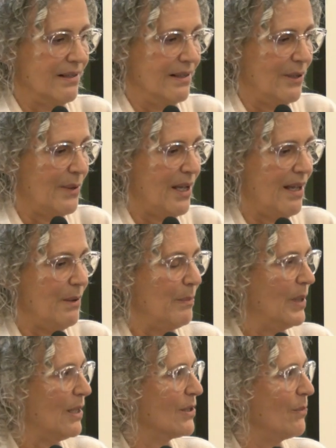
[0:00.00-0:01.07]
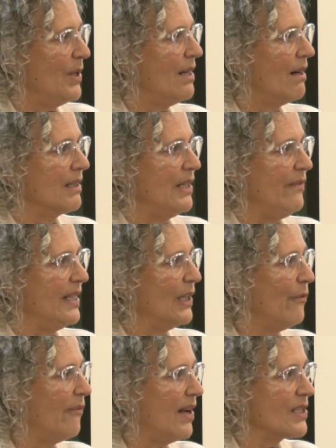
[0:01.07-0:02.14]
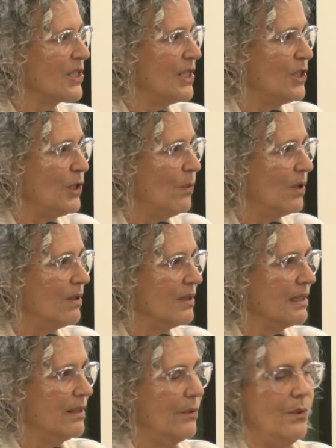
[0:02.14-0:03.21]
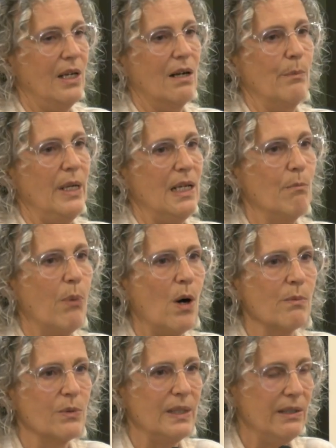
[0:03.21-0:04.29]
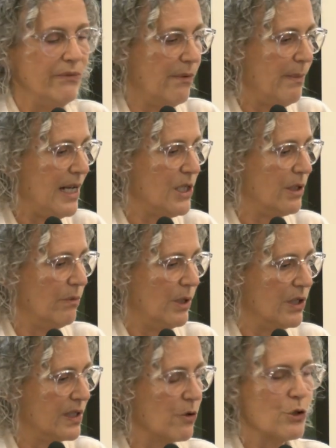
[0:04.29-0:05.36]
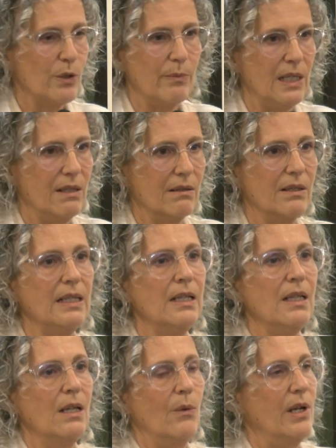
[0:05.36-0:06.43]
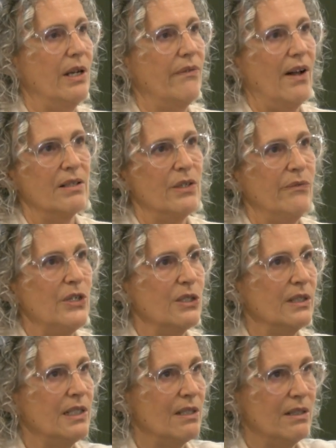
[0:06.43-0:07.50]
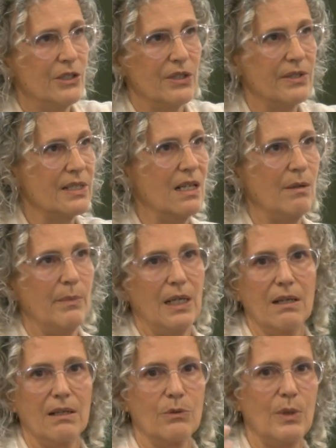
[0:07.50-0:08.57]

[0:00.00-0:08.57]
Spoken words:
okay? Because we are living in a fast-changing world. We are being bombed with information, with social media. We have artificial intelligence coming, and we